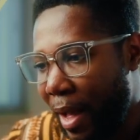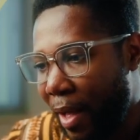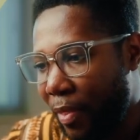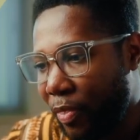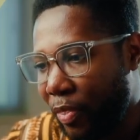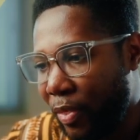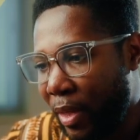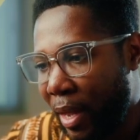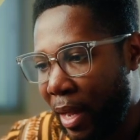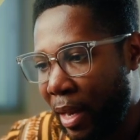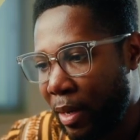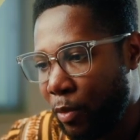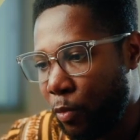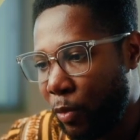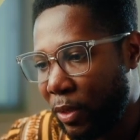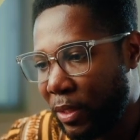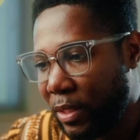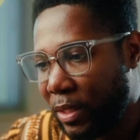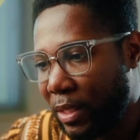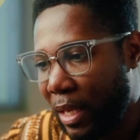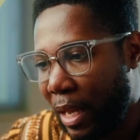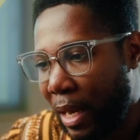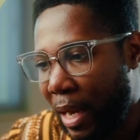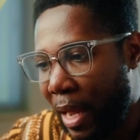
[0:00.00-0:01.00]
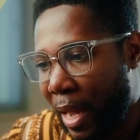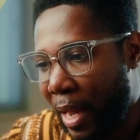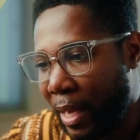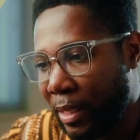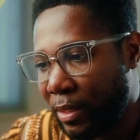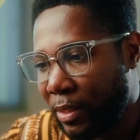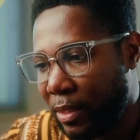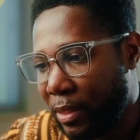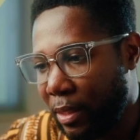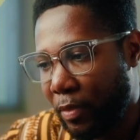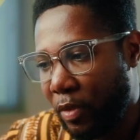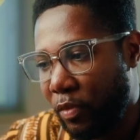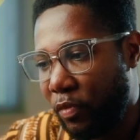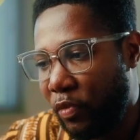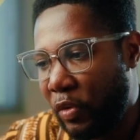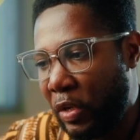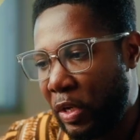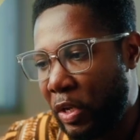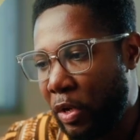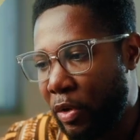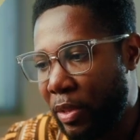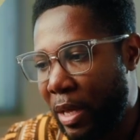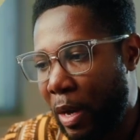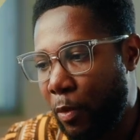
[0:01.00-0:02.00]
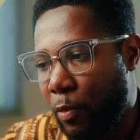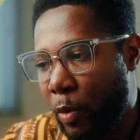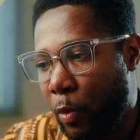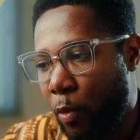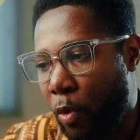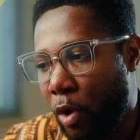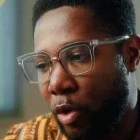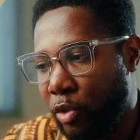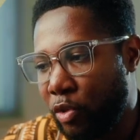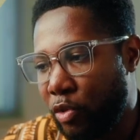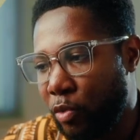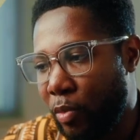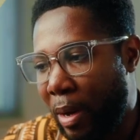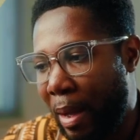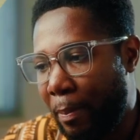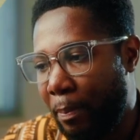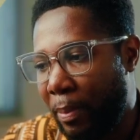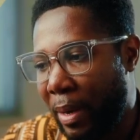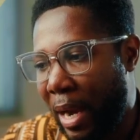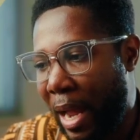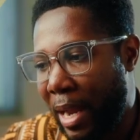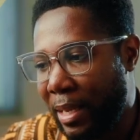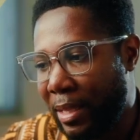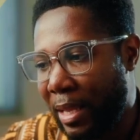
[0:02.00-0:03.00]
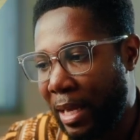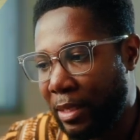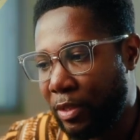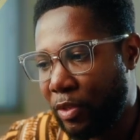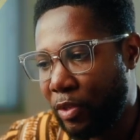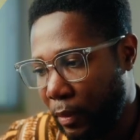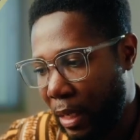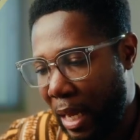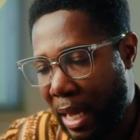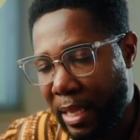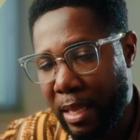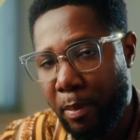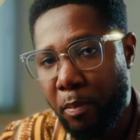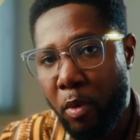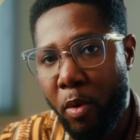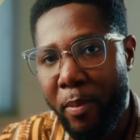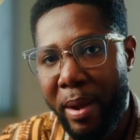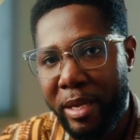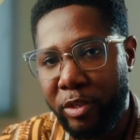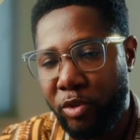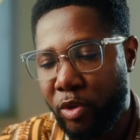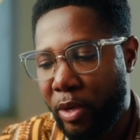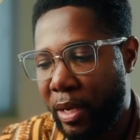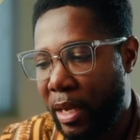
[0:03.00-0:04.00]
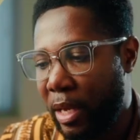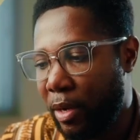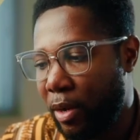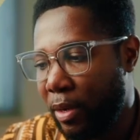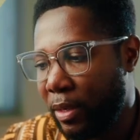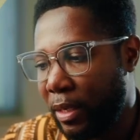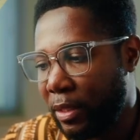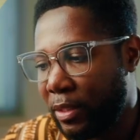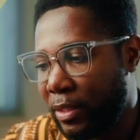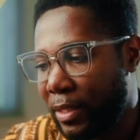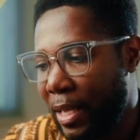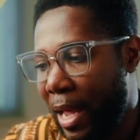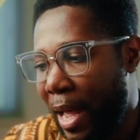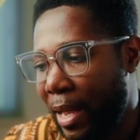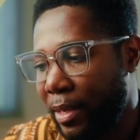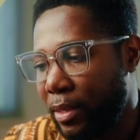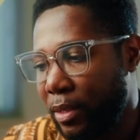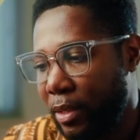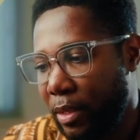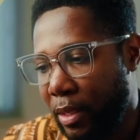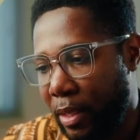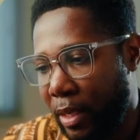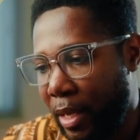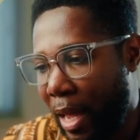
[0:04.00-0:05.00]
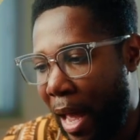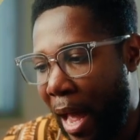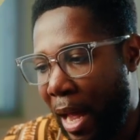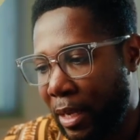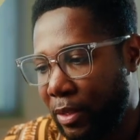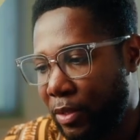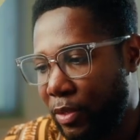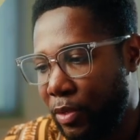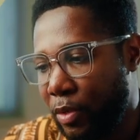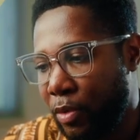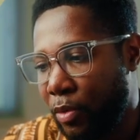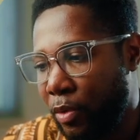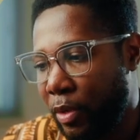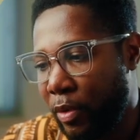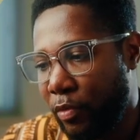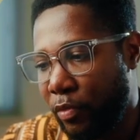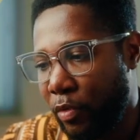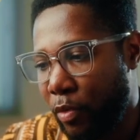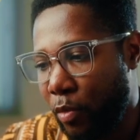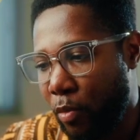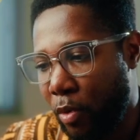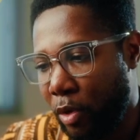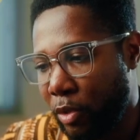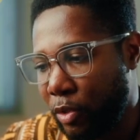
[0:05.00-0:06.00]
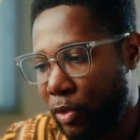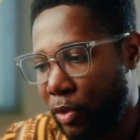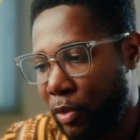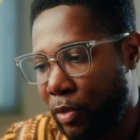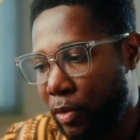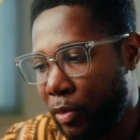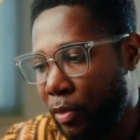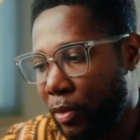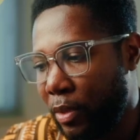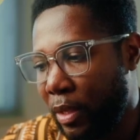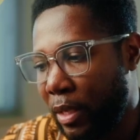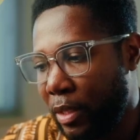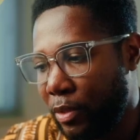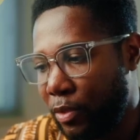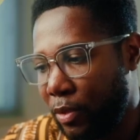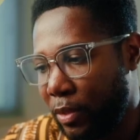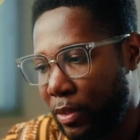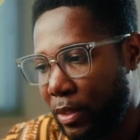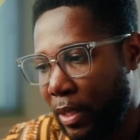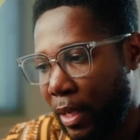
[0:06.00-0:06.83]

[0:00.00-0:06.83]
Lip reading: And then we select video that we want to apply that. And the moment you hit on the start, it asks you if you want to do this, you